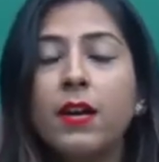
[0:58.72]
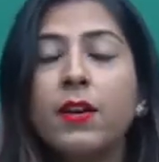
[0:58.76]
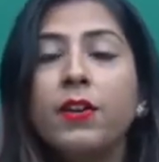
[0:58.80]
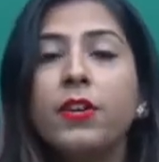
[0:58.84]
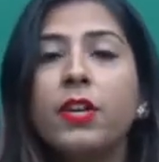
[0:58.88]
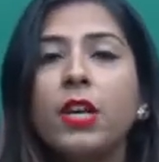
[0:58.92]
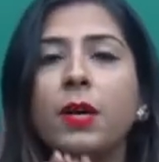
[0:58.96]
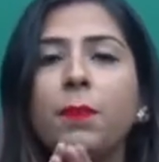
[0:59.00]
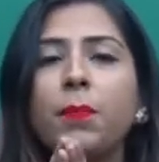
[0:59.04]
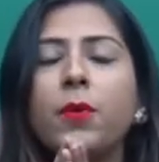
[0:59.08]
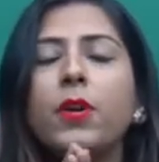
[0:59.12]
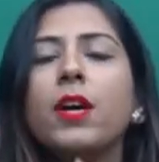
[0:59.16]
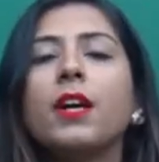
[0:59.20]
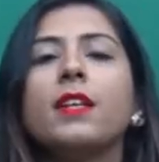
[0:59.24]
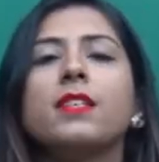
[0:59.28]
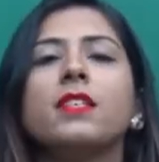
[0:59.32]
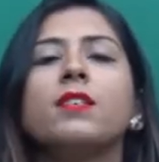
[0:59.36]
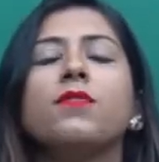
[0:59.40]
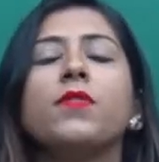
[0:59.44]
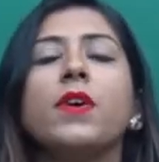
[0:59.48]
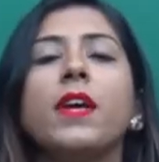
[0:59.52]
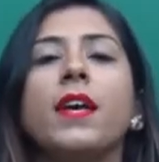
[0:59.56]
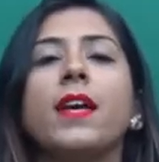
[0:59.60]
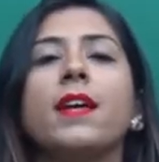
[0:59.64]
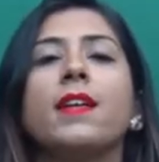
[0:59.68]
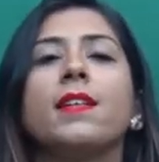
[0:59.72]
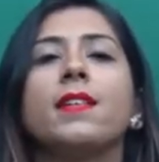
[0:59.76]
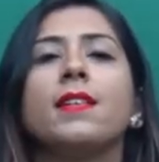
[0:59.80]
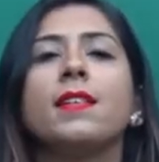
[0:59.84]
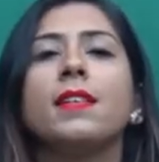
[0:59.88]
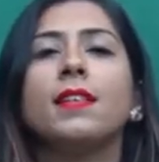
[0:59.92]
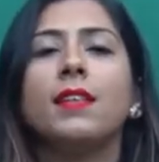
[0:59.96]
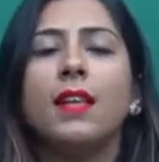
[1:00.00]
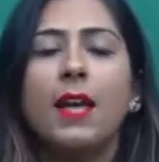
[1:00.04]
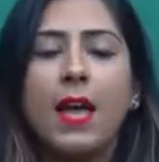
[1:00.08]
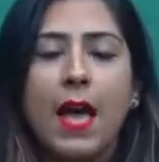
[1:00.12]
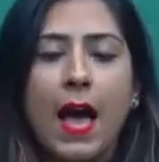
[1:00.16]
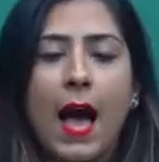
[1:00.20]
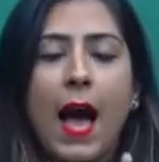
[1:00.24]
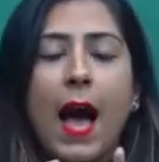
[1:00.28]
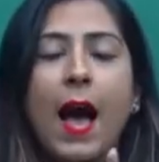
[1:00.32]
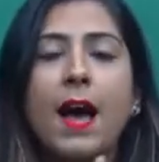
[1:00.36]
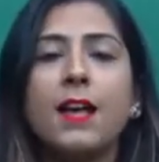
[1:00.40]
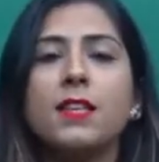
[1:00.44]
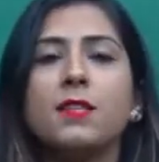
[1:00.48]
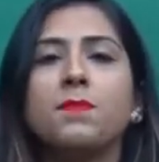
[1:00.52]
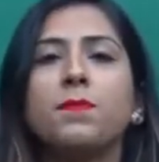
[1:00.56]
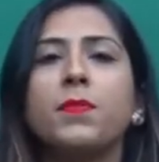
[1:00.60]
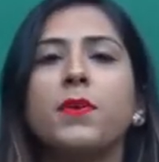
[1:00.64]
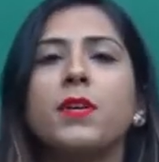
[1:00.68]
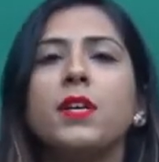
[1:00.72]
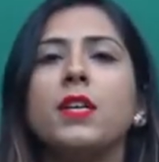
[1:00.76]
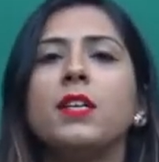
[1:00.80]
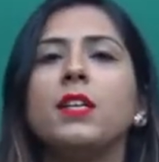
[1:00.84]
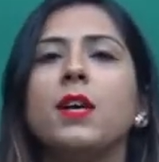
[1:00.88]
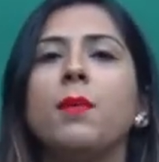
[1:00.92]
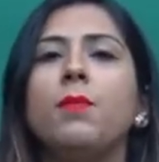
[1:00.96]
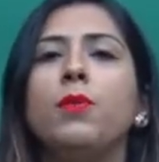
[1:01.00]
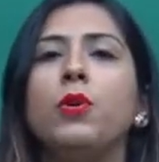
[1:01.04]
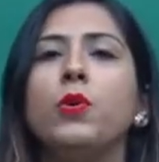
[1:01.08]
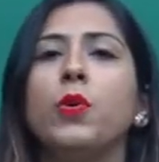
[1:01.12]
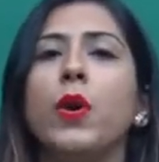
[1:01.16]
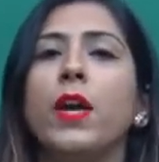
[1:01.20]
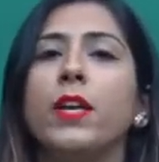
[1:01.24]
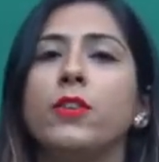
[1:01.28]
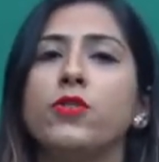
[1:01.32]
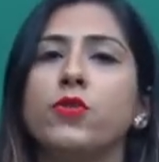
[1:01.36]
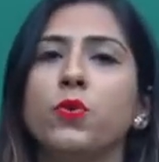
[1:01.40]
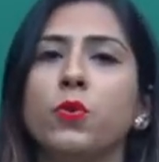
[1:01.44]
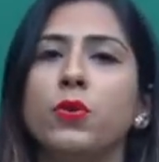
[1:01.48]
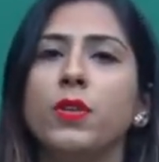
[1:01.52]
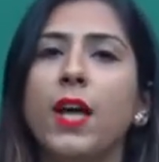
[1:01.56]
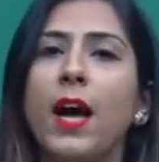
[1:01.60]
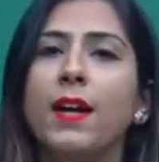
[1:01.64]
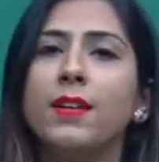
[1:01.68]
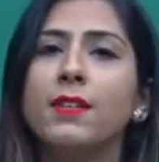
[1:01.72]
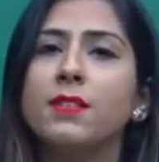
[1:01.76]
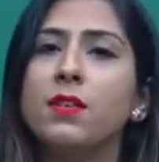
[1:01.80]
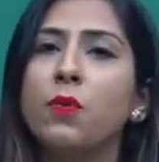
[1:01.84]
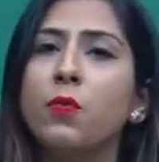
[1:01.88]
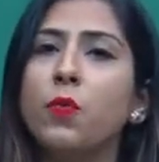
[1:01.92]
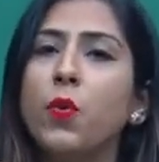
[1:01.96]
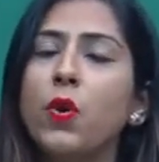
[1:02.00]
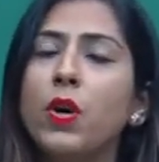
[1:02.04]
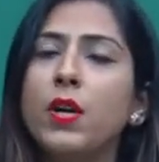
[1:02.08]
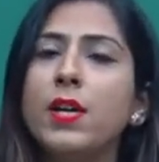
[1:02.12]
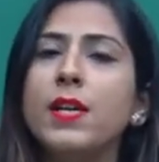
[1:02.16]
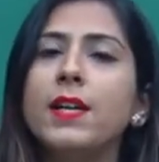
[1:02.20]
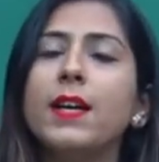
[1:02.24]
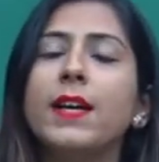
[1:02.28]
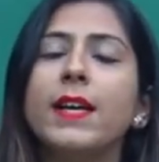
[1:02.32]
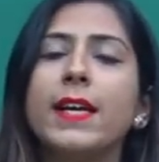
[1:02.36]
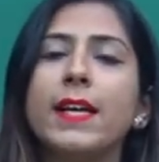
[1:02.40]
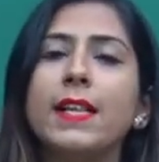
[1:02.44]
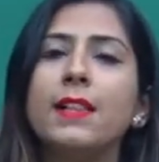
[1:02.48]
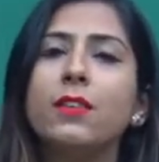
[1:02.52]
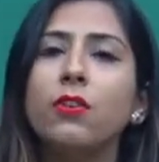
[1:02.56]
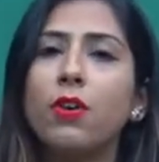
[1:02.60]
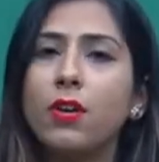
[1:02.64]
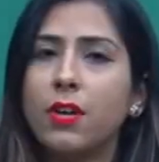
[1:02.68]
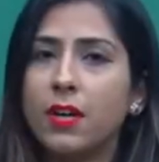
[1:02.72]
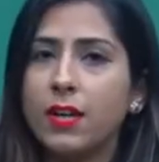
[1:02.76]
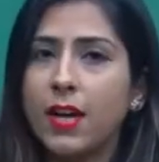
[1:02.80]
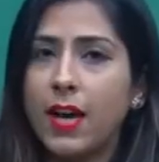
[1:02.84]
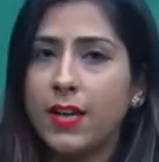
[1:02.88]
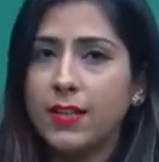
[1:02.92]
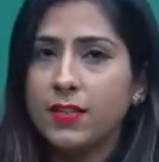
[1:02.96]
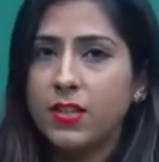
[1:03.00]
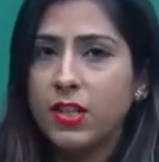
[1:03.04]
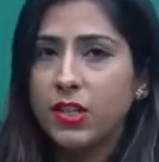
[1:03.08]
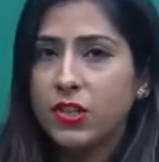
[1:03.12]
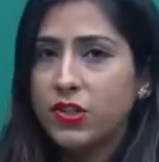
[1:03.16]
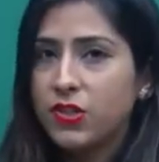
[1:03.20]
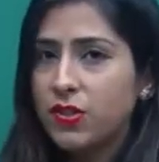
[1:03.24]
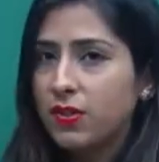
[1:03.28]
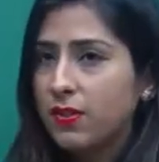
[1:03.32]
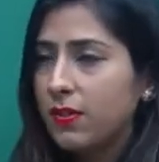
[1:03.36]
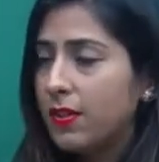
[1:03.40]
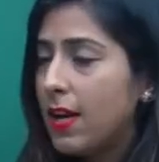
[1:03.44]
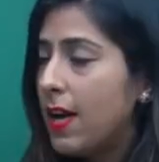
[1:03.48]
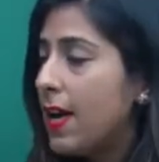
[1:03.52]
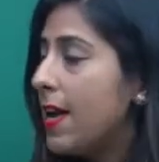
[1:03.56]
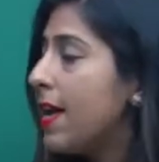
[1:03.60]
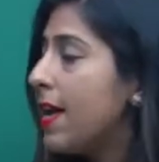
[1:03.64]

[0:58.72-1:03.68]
Reproductive health, as per WHO, that is the World Health Organization,